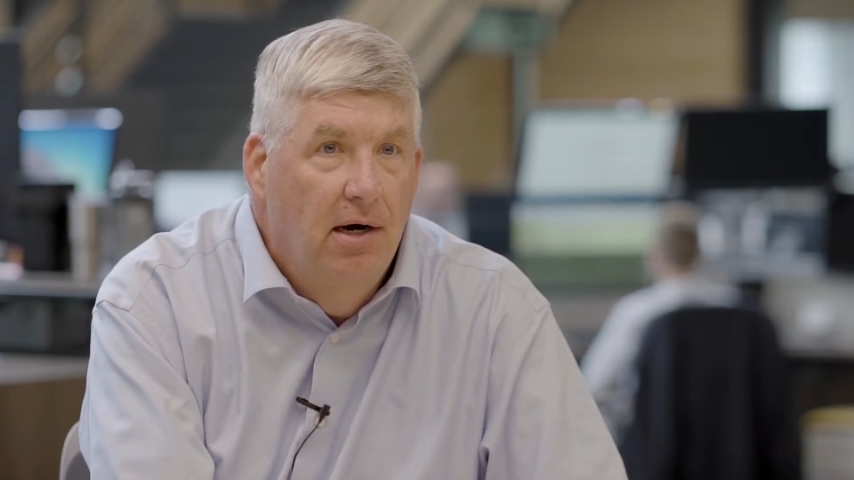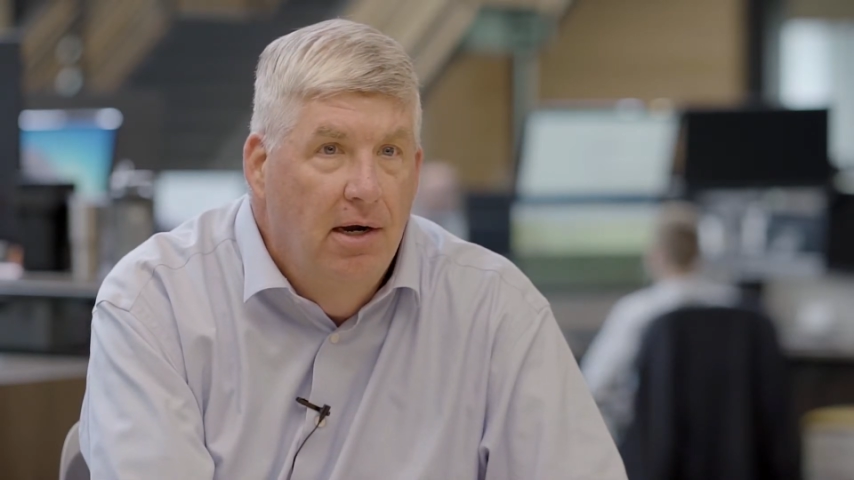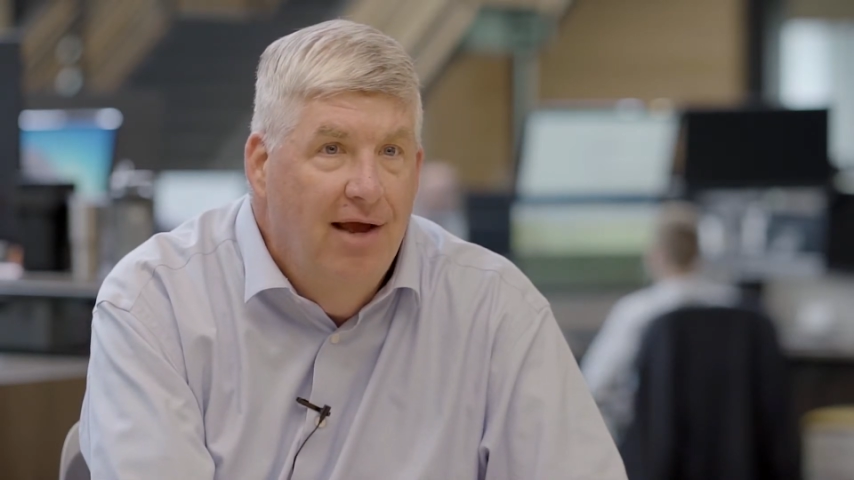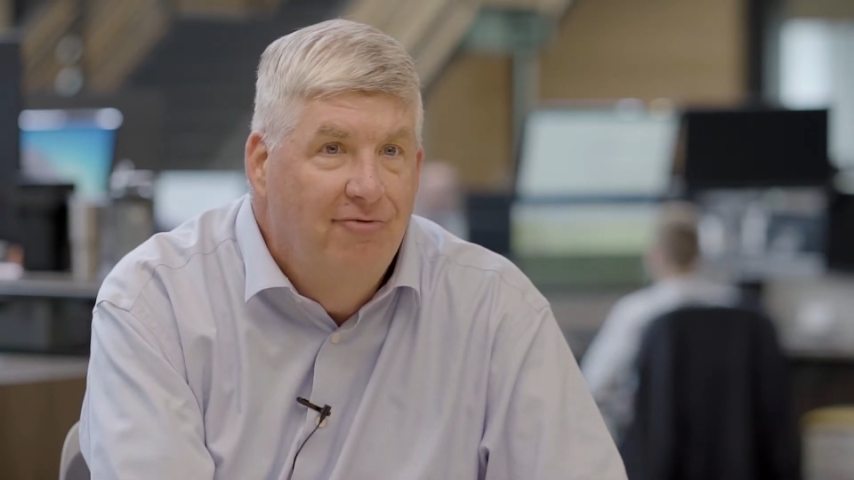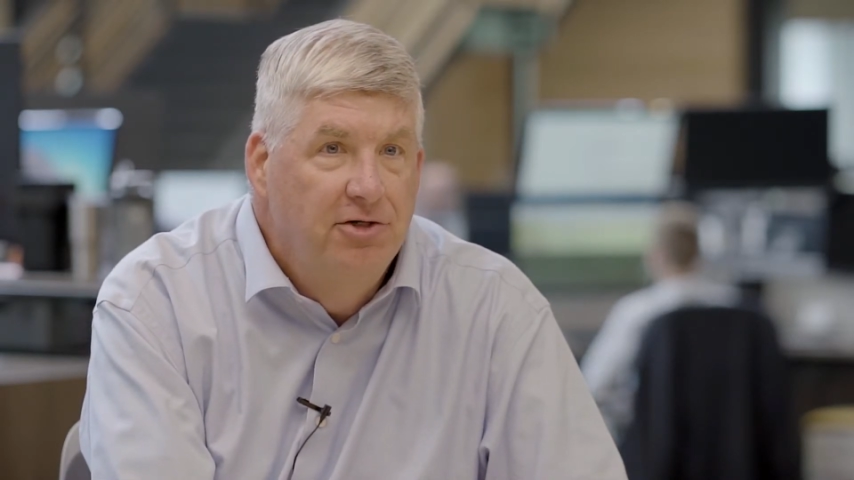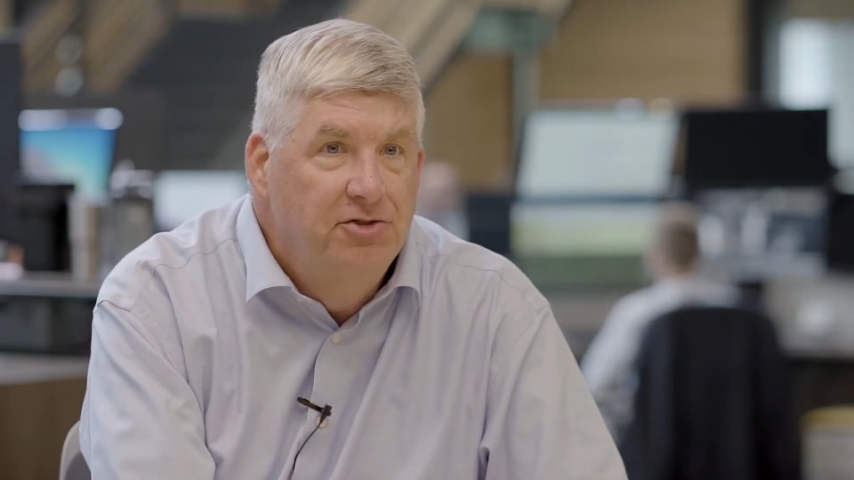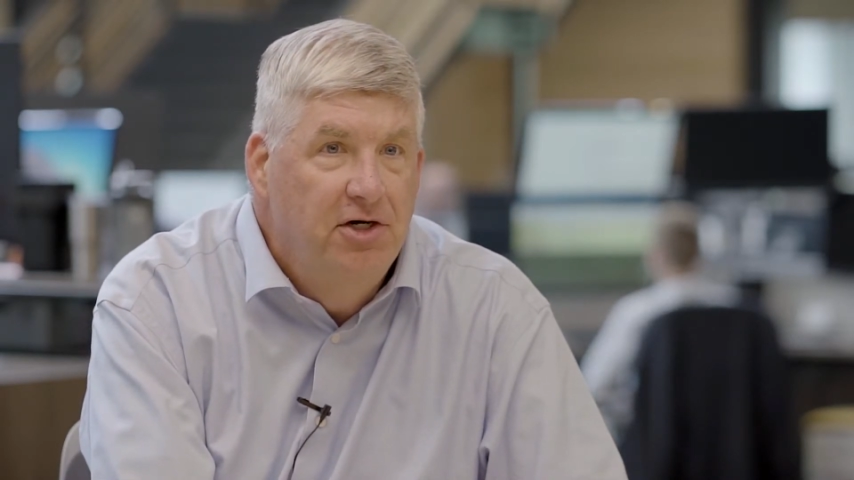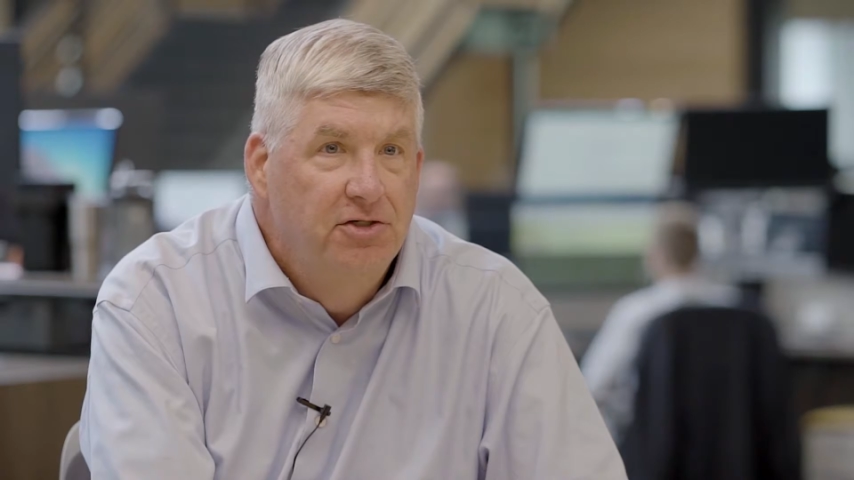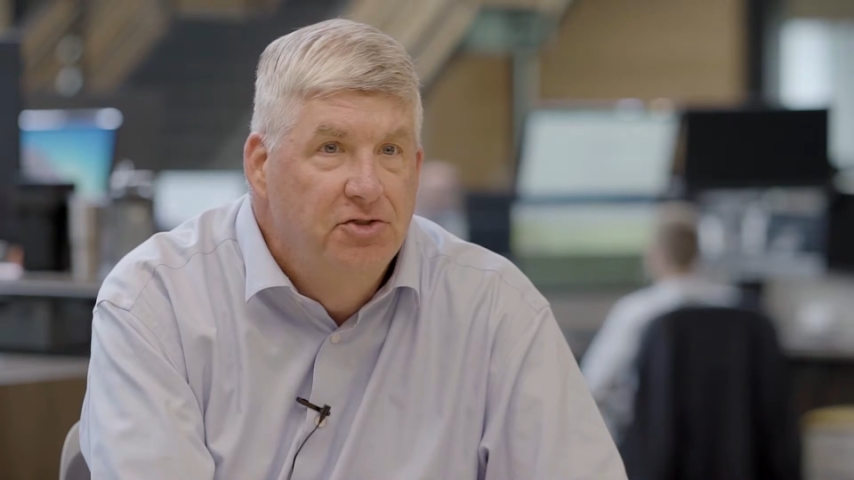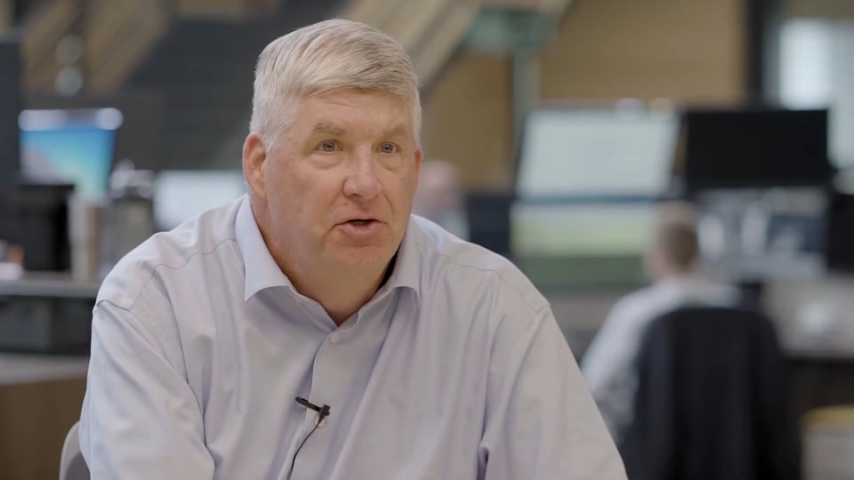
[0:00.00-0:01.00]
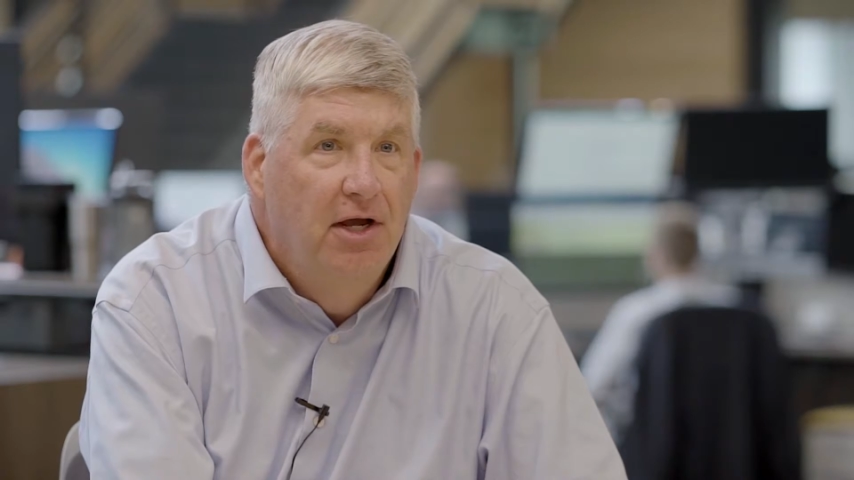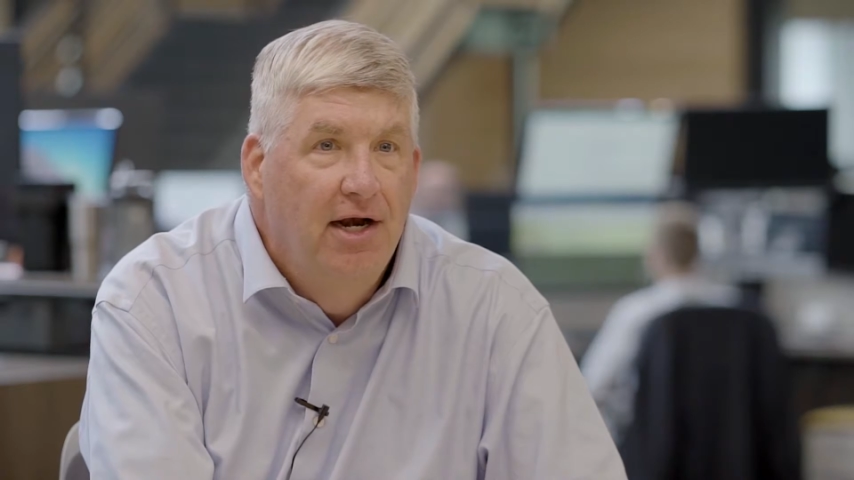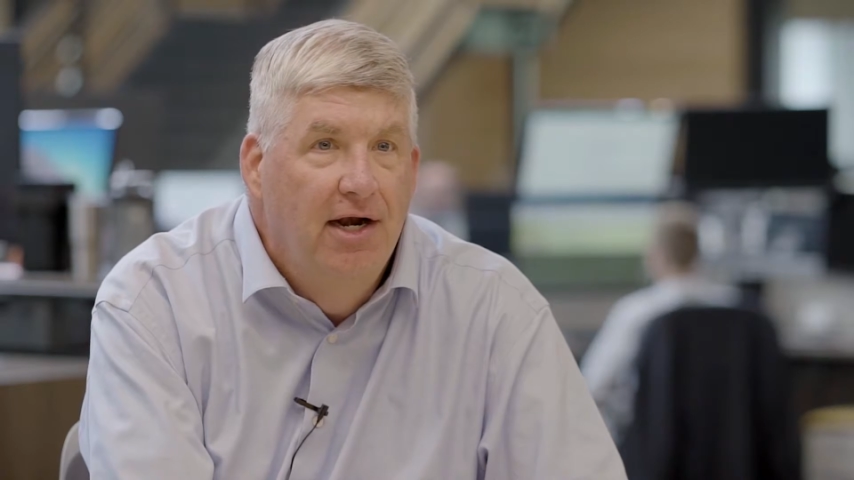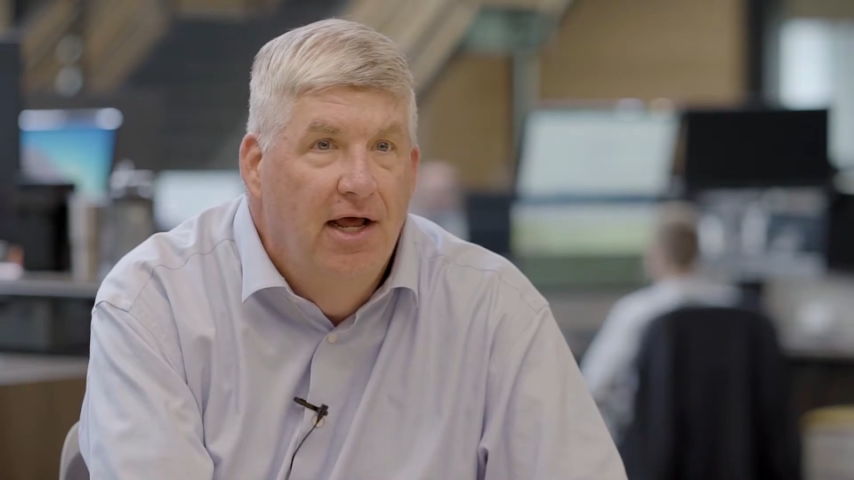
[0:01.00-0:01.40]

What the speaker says: have our shares traded